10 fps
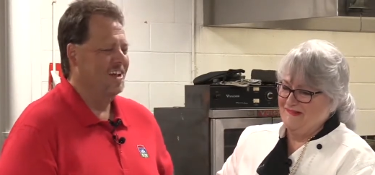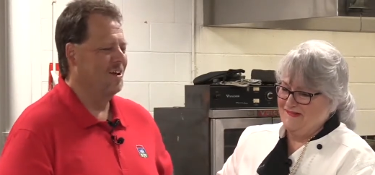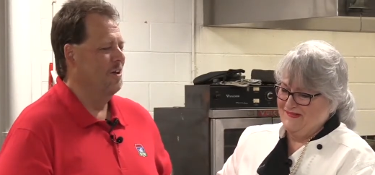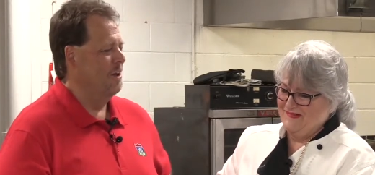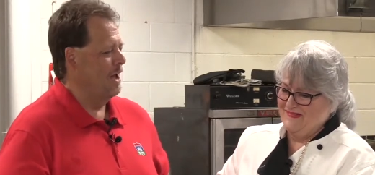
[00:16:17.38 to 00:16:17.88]
Speaker 1: You
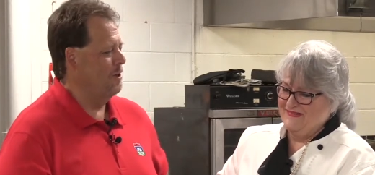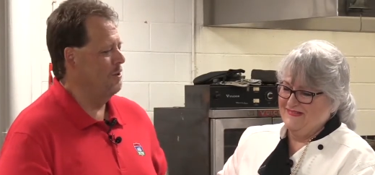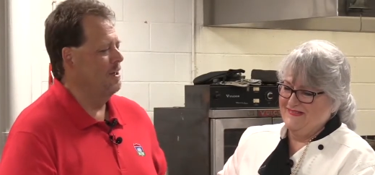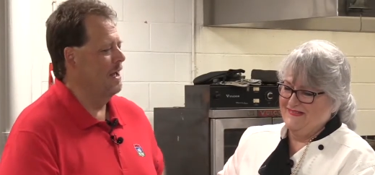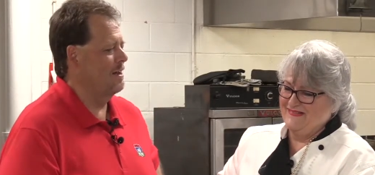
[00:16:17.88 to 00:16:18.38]
know, how do you
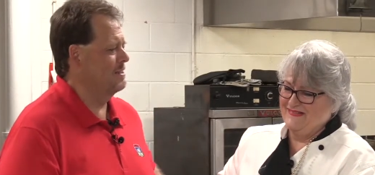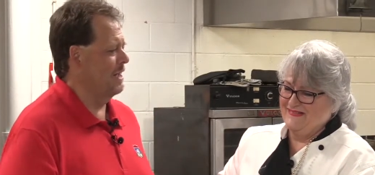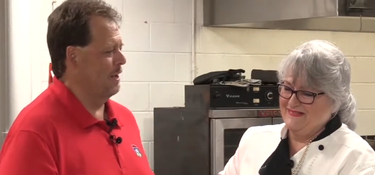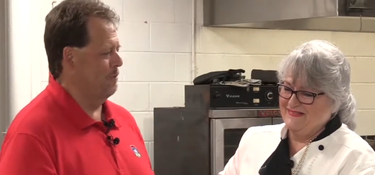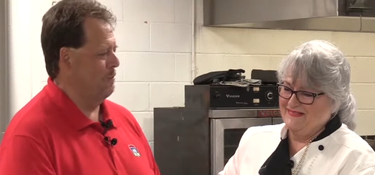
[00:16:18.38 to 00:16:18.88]
how does
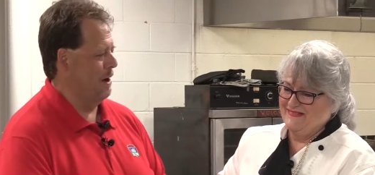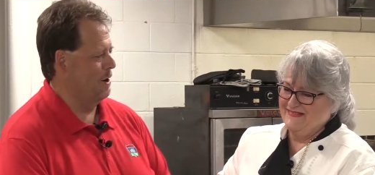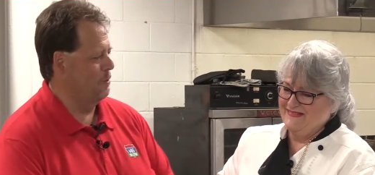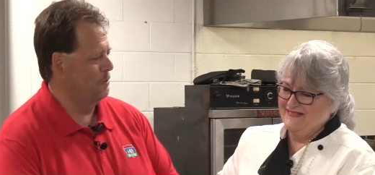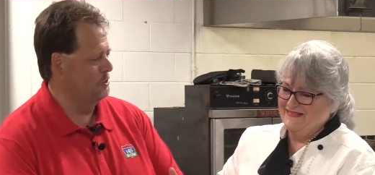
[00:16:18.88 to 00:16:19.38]
that
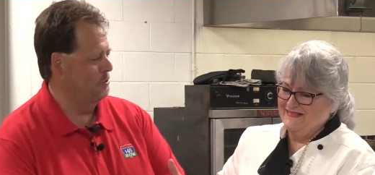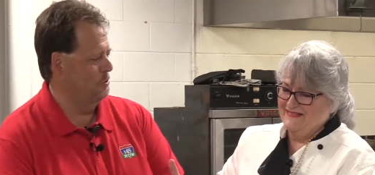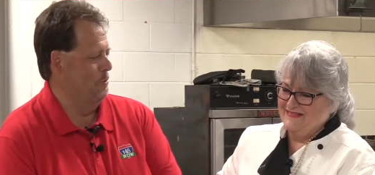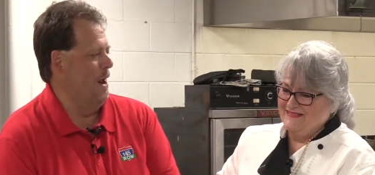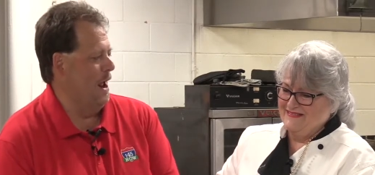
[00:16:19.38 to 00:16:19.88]
compare to what you
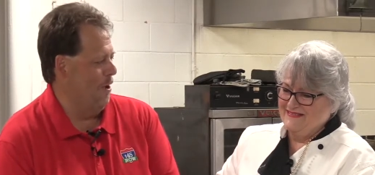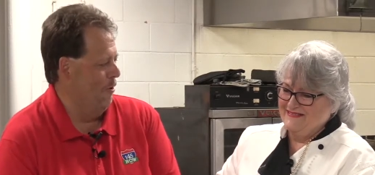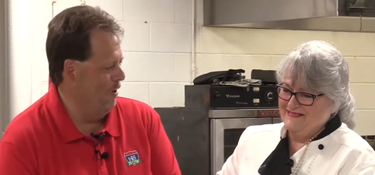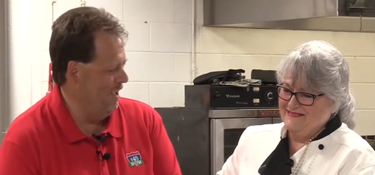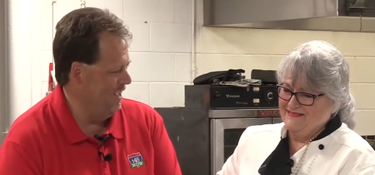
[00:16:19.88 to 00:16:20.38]
do
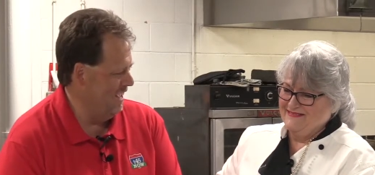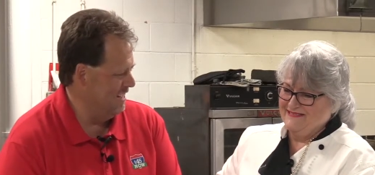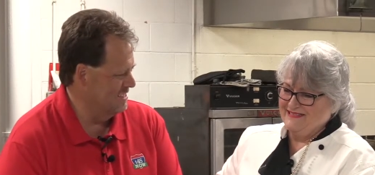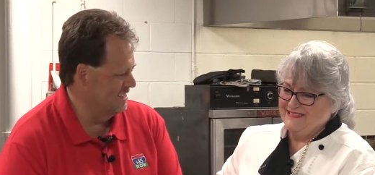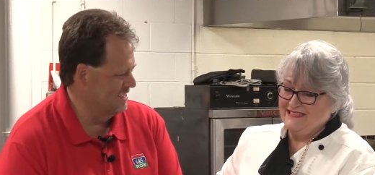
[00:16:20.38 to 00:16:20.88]
now
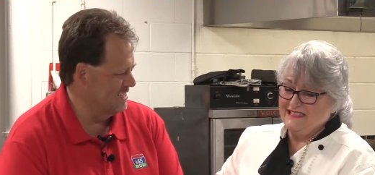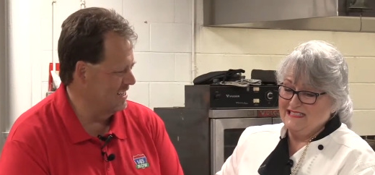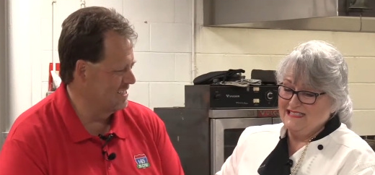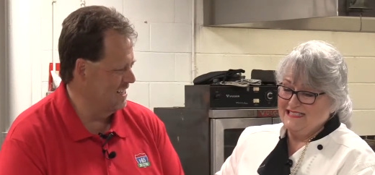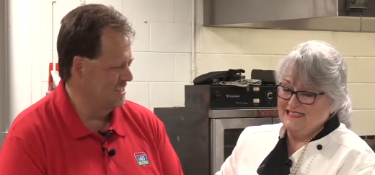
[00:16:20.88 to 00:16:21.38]
as a,
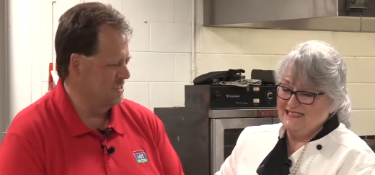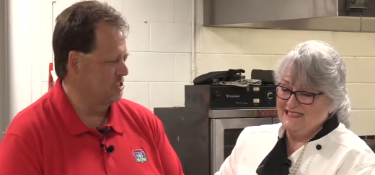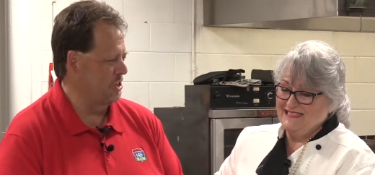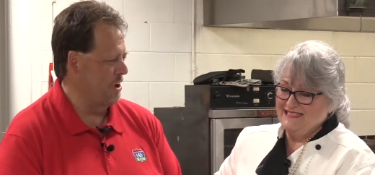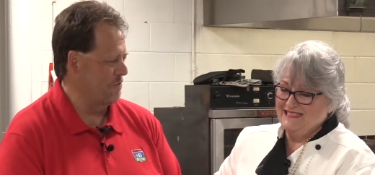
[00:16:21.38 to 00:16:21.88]
as a, as a
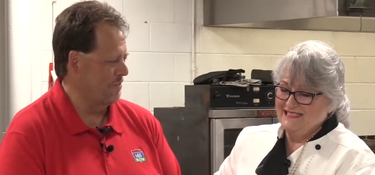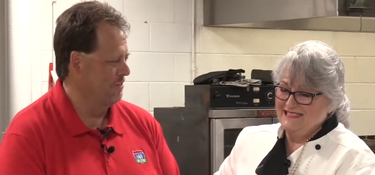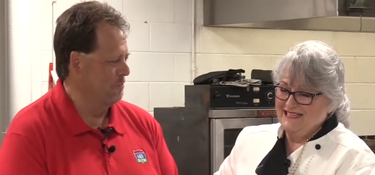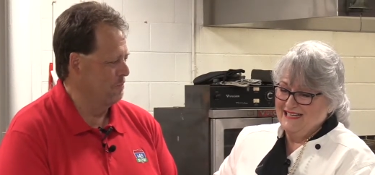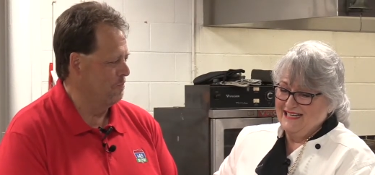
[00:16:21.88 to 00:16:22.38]
chef?
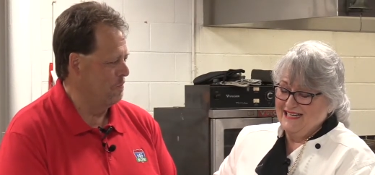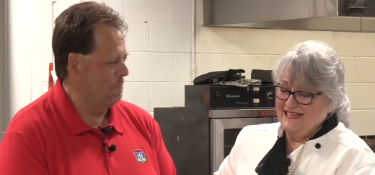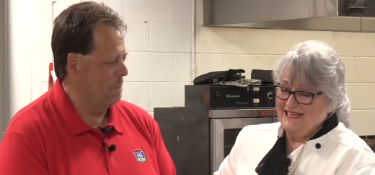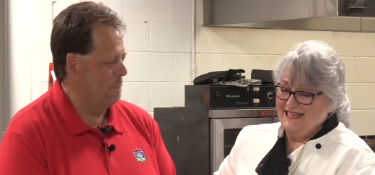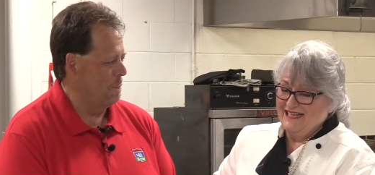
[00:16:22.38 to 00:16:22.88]

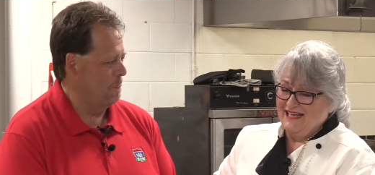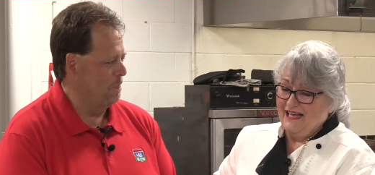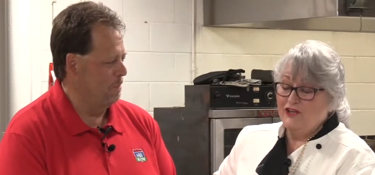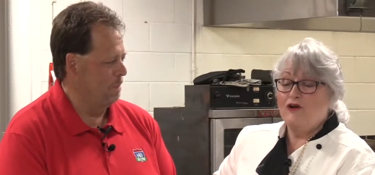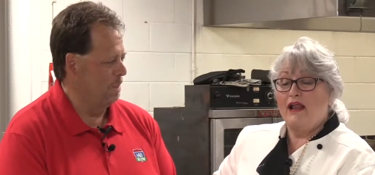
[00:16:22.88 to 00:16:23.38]

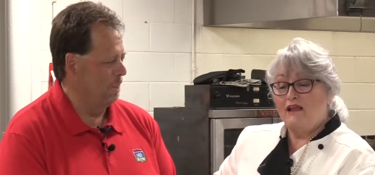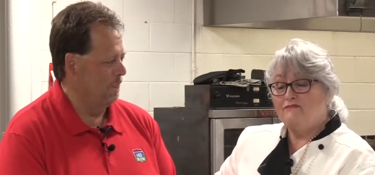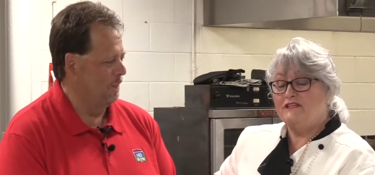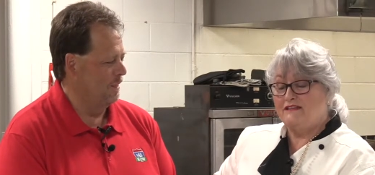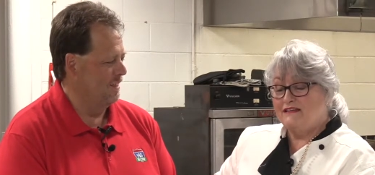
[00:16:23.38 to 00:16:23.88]
Speaker 2: you know, I
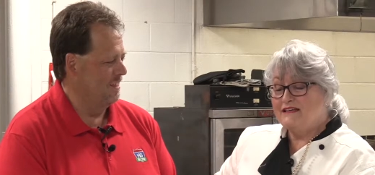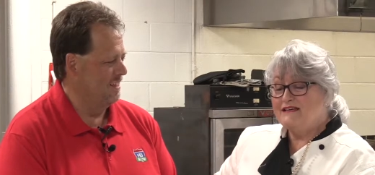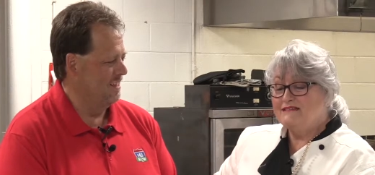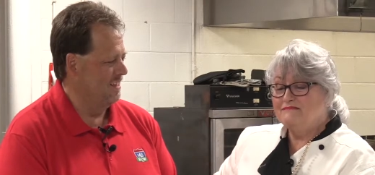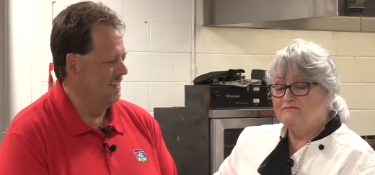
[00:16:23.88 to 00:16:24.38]
loved it
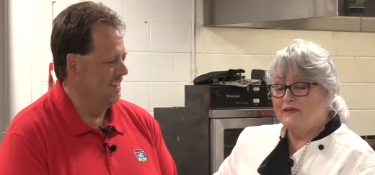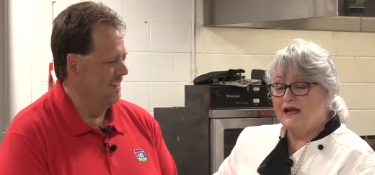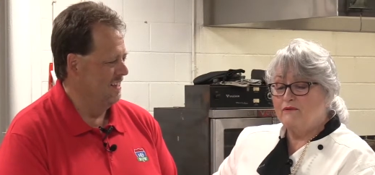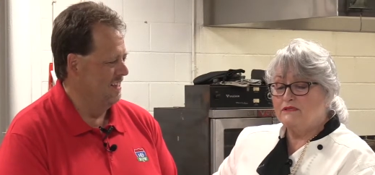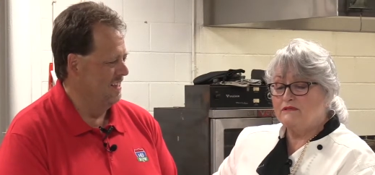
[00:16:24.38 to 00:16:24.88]
then, but I
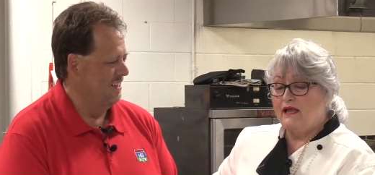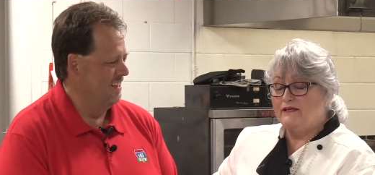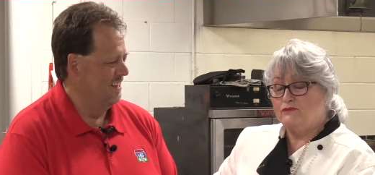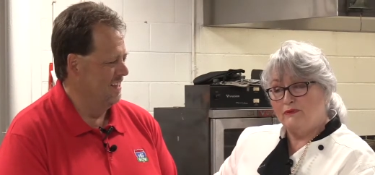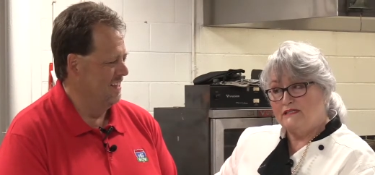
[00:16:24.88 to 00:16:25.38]
was like
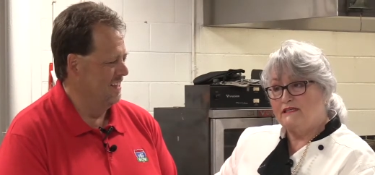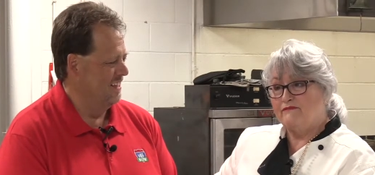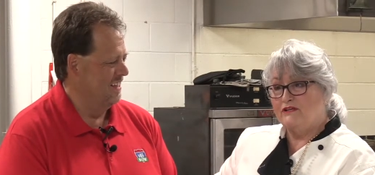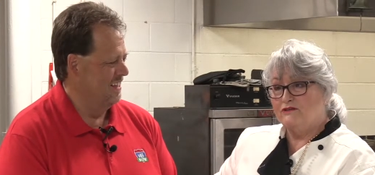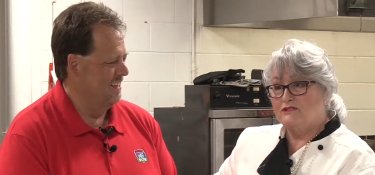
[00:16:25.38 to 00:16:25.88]

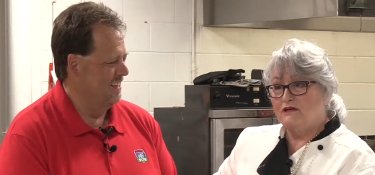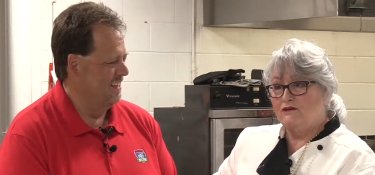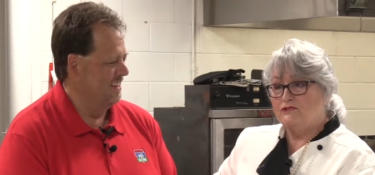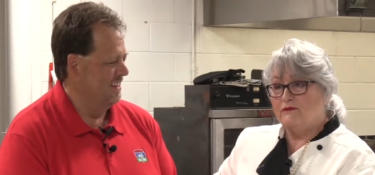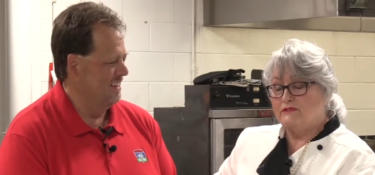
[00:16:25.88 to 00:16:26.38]
27 years
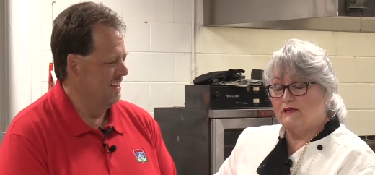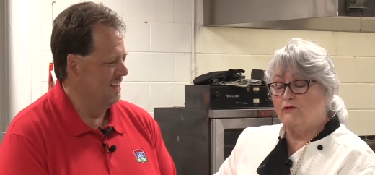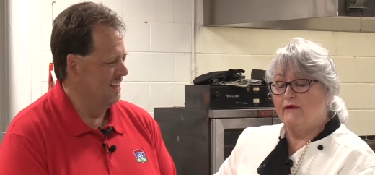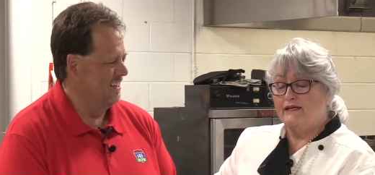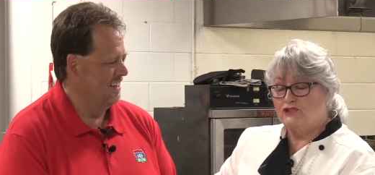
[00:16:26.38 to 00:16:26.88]
old, so I was in
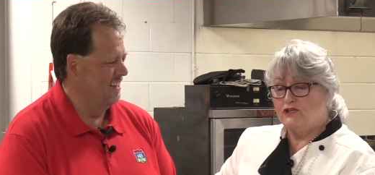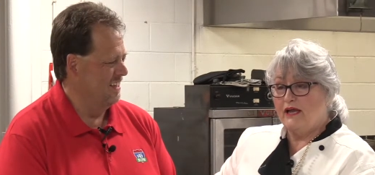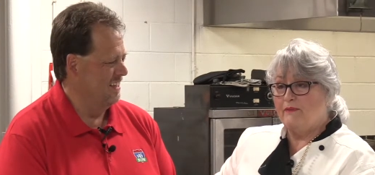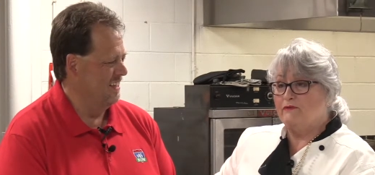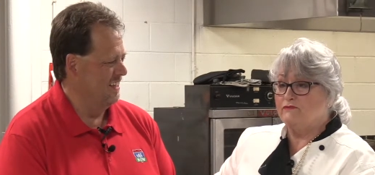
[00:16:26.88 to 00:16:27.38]
great
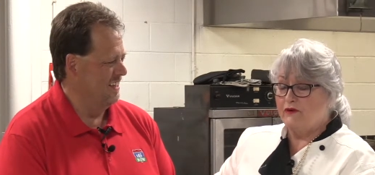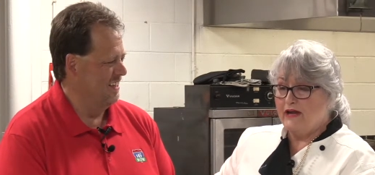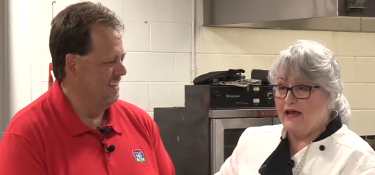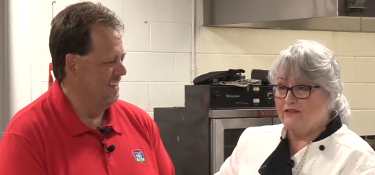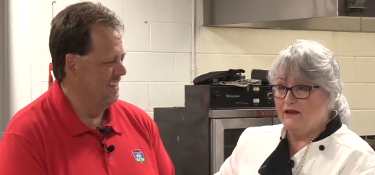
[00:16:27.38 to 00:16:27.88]
shape. I was very
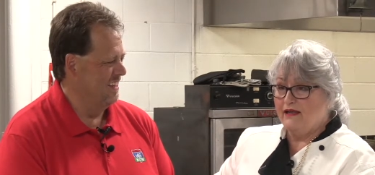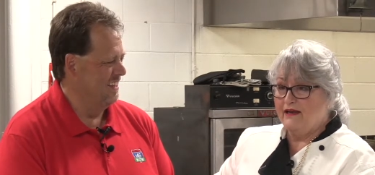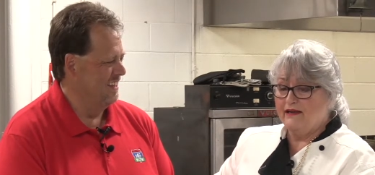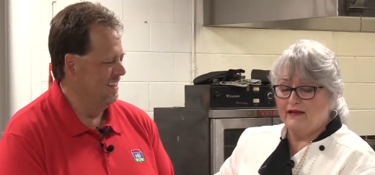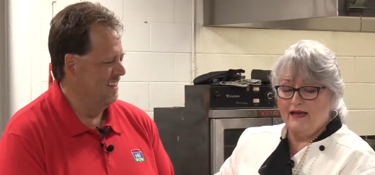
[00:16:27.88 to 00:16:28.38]

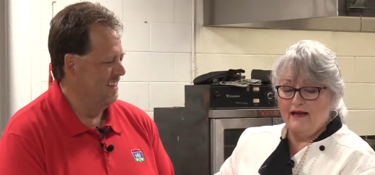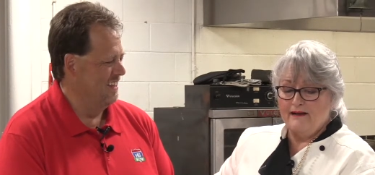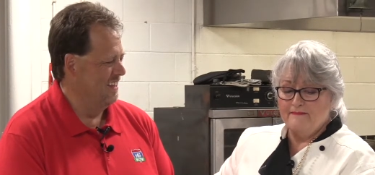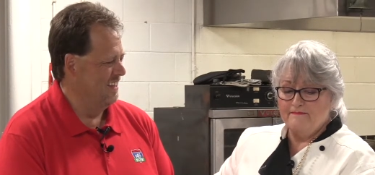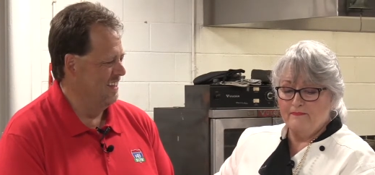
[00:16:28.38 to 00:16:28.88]
athletic,
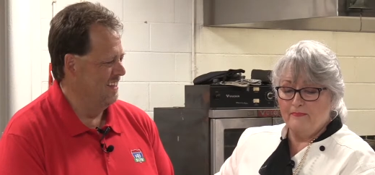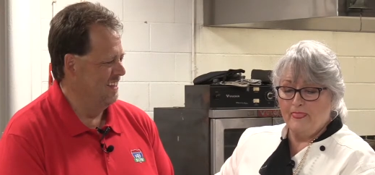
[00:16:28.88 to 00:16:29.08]
um,